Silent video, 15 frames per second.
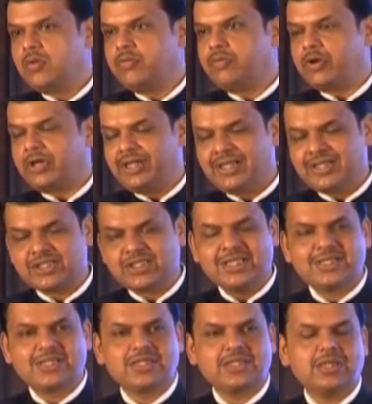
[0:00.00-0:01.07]
for
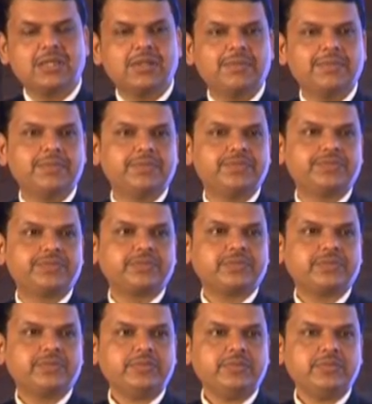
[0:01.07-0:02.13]
industries,
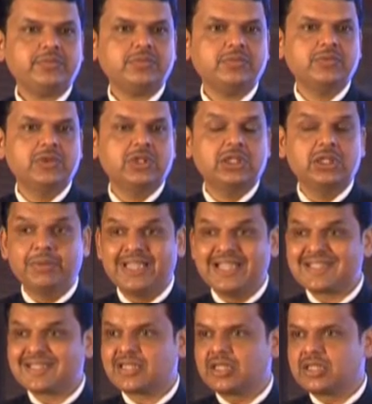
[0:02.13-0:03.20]
the
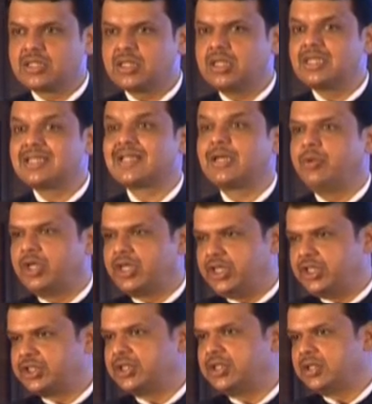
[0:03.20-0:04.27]
biggest concern is
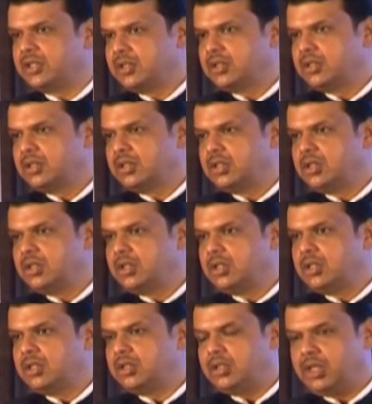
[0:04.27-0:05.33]
communication,
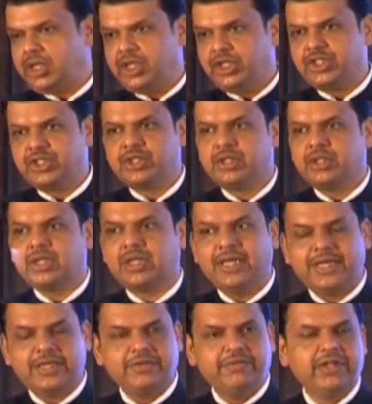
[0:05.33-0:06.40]
the reach, the
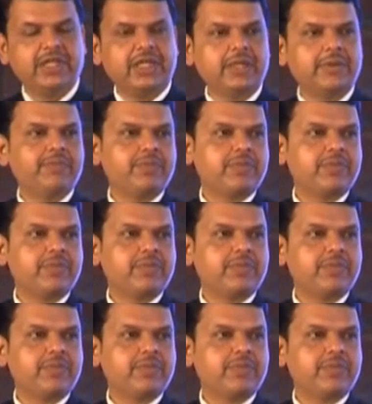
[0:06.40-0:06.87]
connectivity.